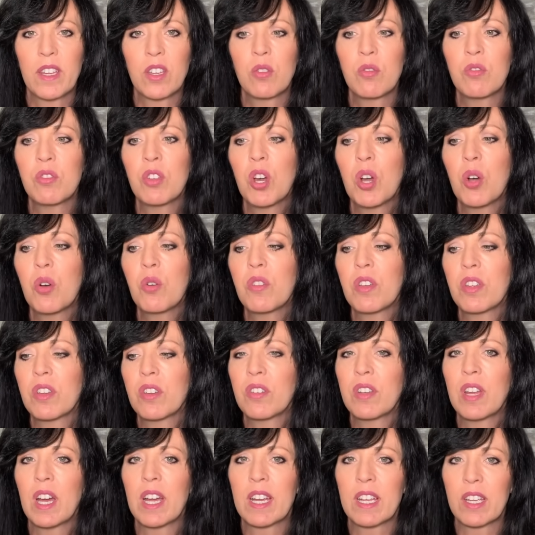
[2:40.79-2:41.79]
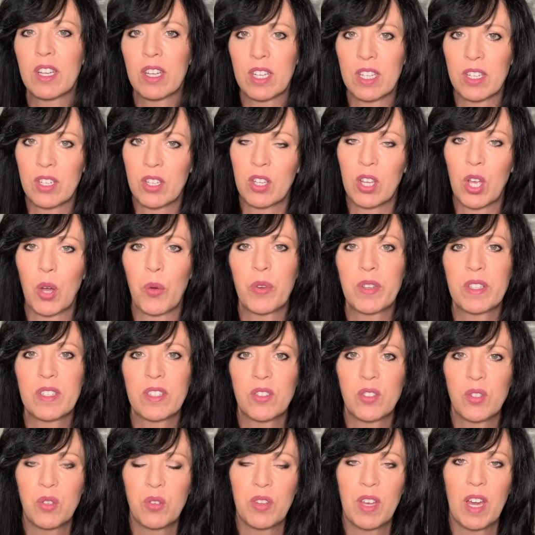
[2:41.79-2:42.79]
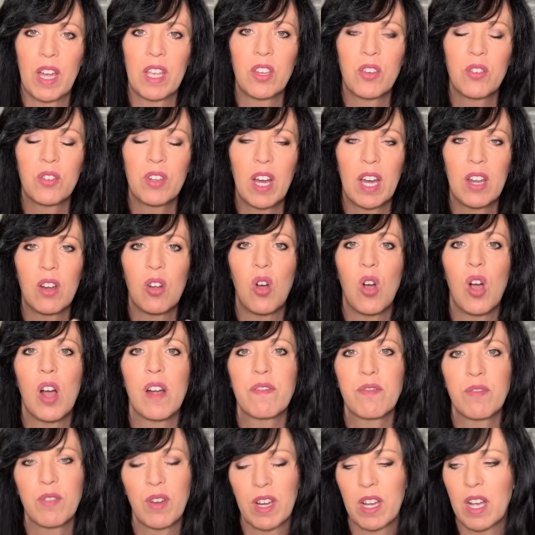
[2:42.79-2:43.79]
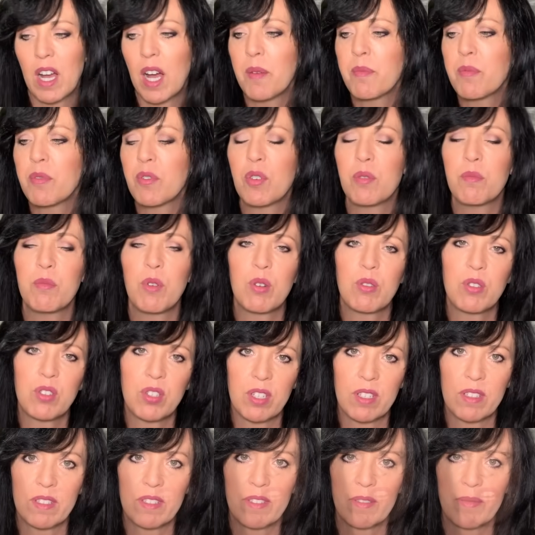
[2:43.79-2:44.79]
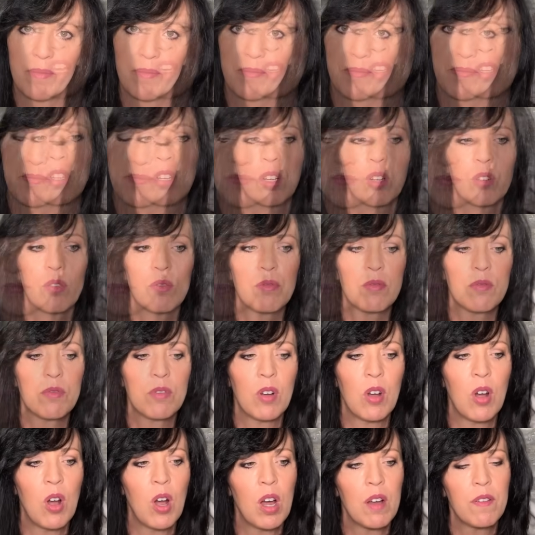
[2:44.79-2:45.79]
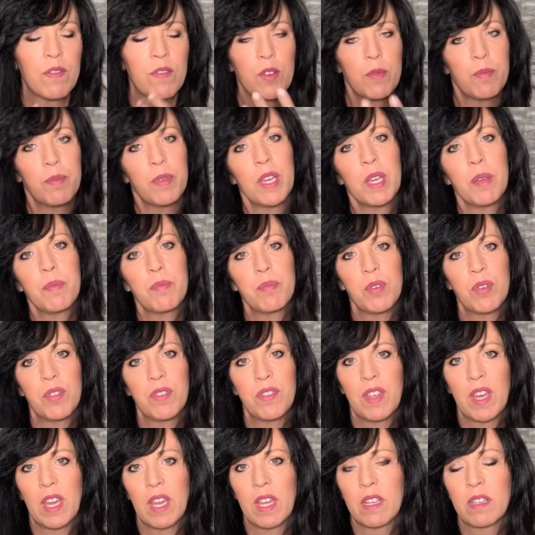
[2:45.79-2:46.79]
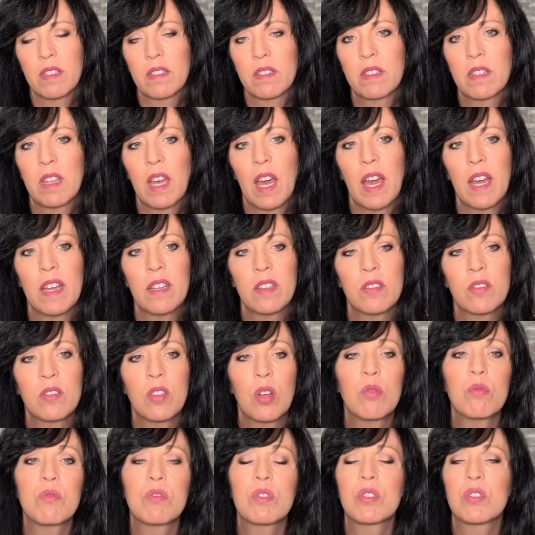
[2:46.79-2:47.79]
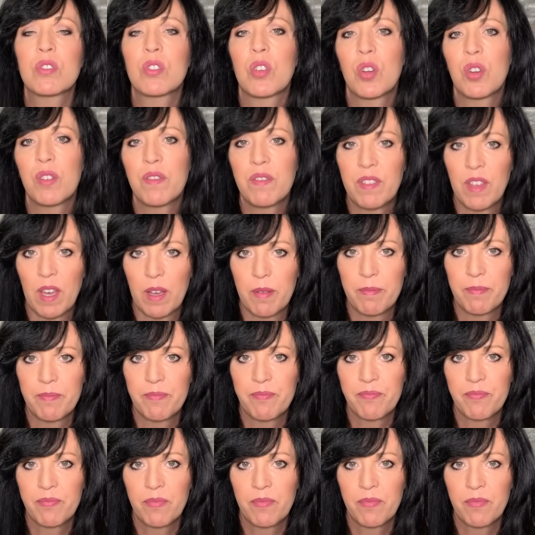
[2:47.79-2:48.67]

You know that you're not going to, going to do that. You're not offering up your emotions. You know, you don't offer people things that don't deserve them,